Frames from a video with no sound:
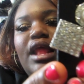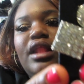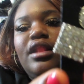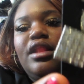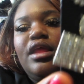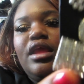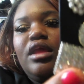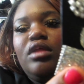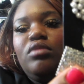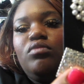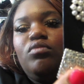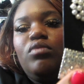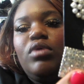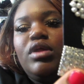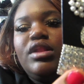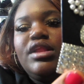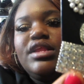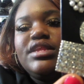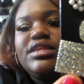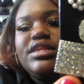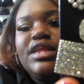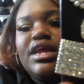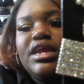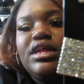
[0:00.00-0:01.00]
And then one
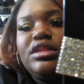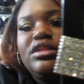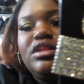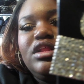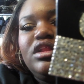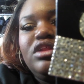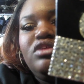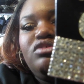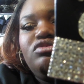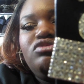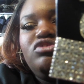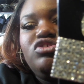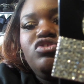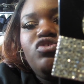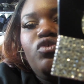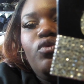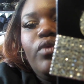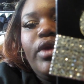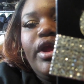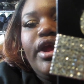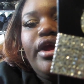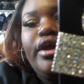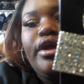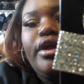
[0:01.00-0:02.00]
is like the little
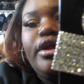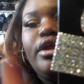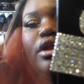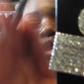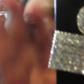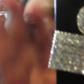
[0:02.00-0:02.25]
square